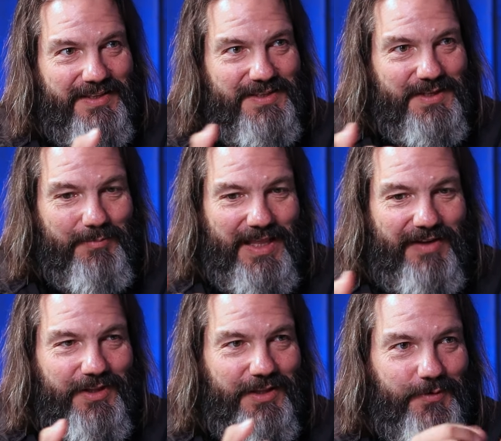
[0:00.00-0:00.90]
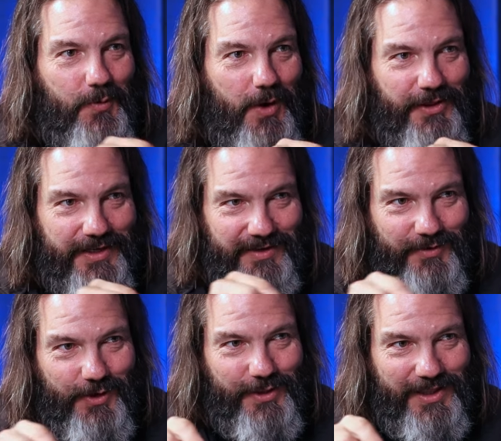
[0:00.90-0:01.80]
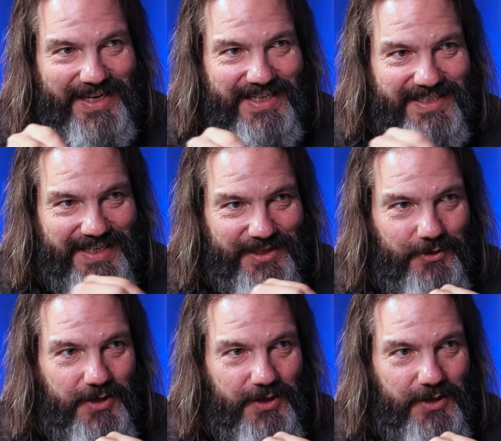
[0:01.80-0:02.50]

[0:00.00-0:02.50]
some level of quality of all the links, that you,